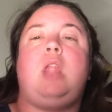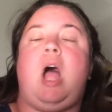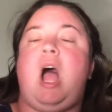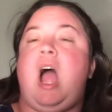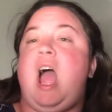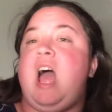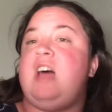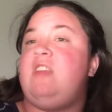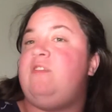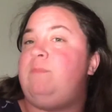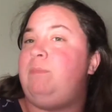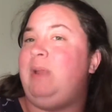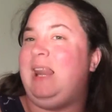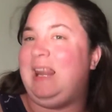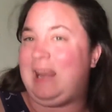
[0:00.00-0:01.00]
out of
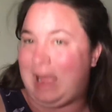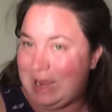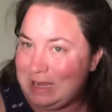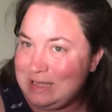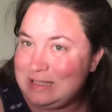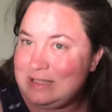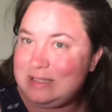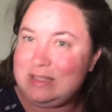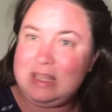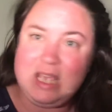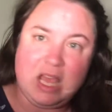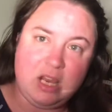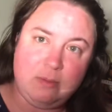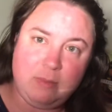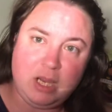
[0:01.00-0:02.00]
place, the
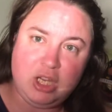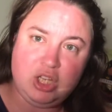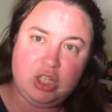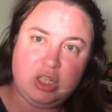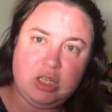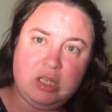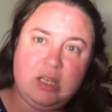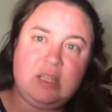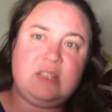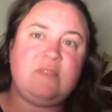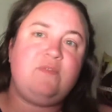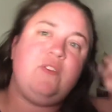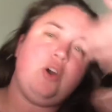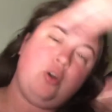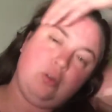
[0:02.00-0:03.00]
animation. It
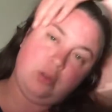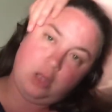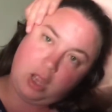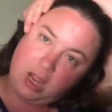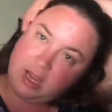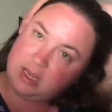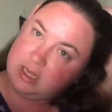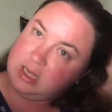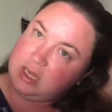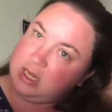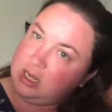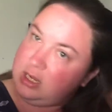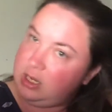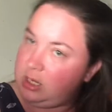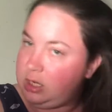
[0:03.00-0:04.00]
felt like
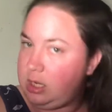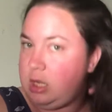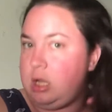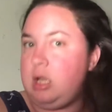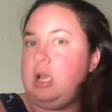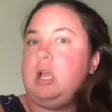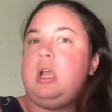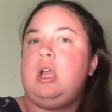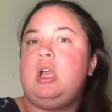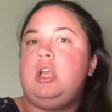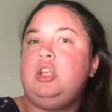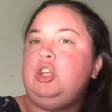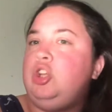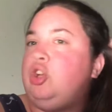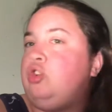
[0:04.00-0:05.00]

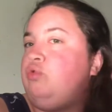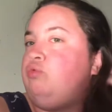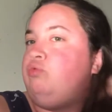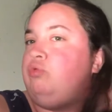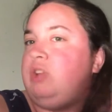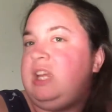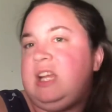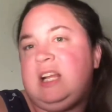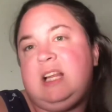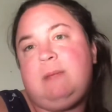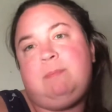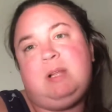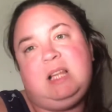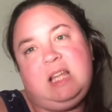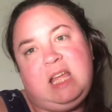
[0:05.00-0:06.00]
you could really
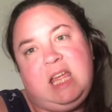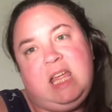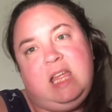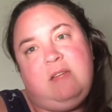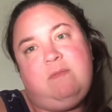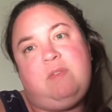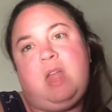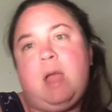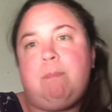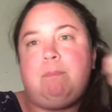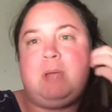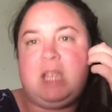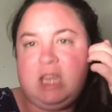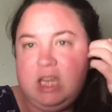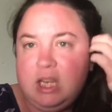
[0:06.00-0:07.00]
believe that
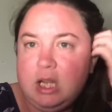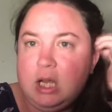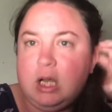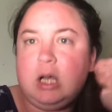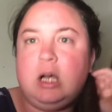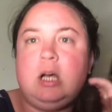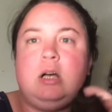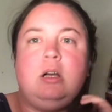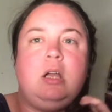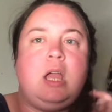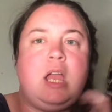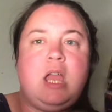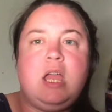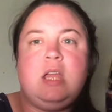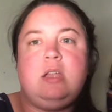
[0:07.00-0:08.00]
Peter
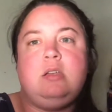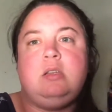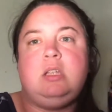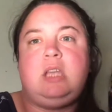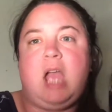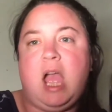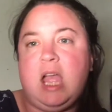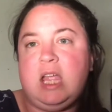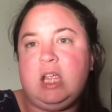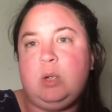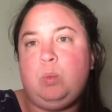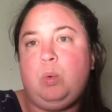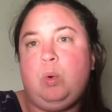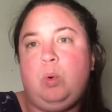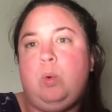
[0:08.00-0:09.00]
and
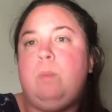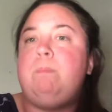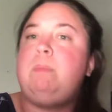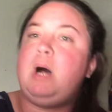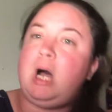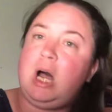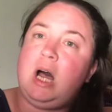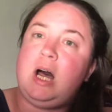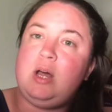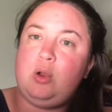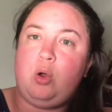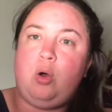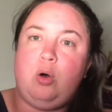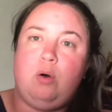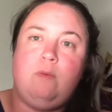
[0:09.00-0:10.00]
gang were all part
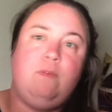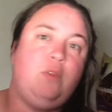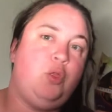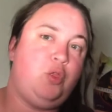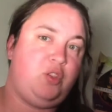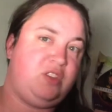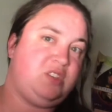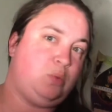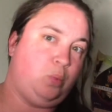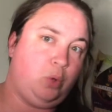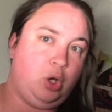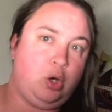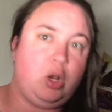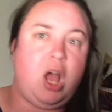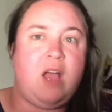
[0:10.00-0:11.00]
of this
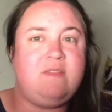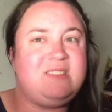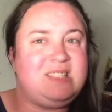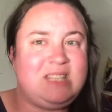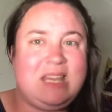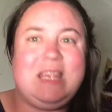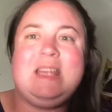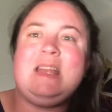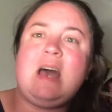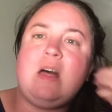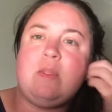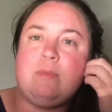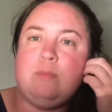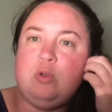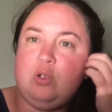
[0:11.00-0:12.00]
world. I've seen
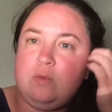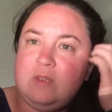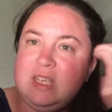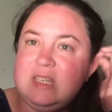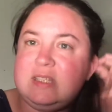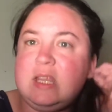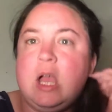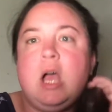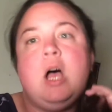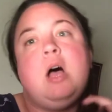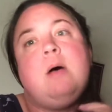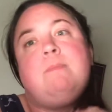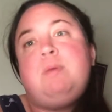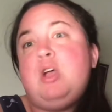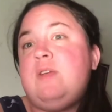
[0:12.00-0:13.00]
other movies.
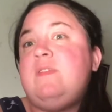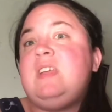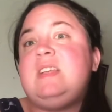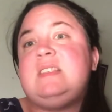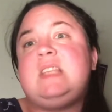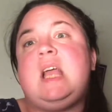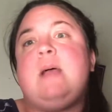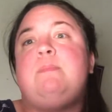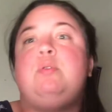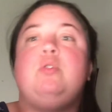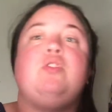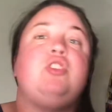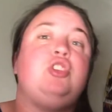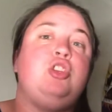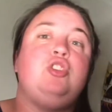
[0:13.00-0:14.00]
Perfect example,
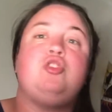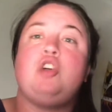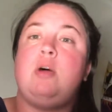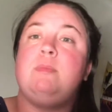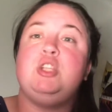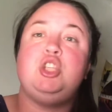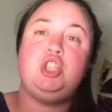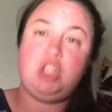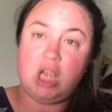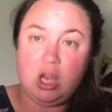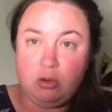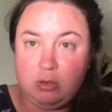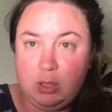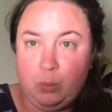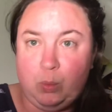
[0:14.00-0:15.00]
the new Tom and
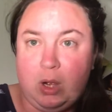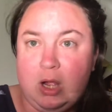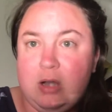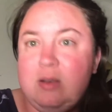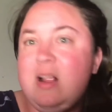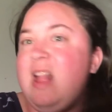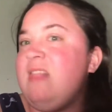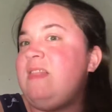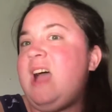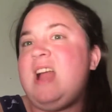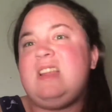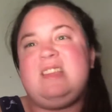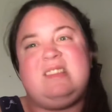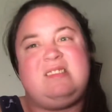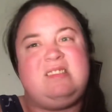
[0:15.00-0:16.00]
Jerry one.
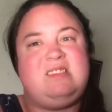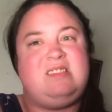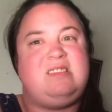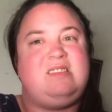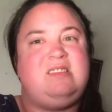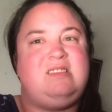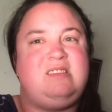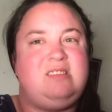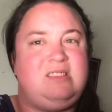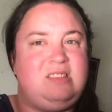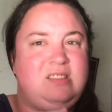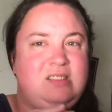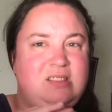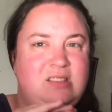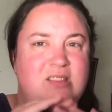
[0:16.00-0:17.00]
That is
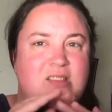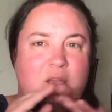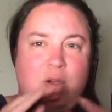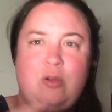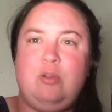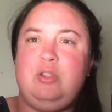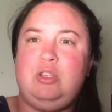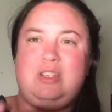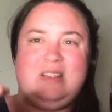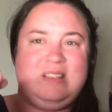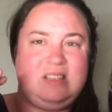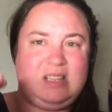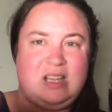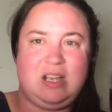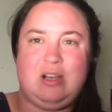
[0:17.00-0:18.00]
so, you can
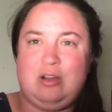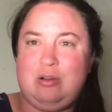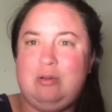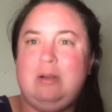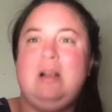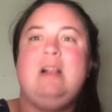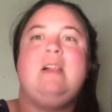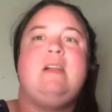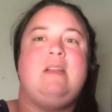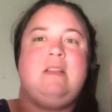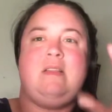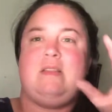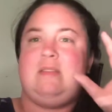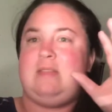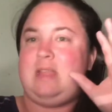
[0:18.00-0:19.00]
tell
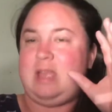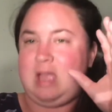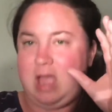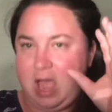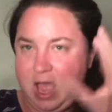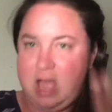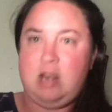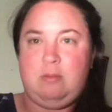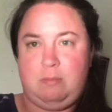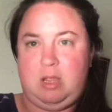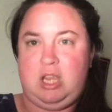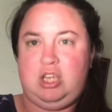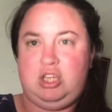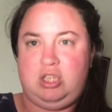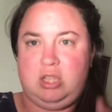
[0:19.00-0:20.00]
they're
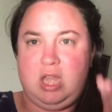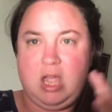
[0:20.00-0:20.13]
animated.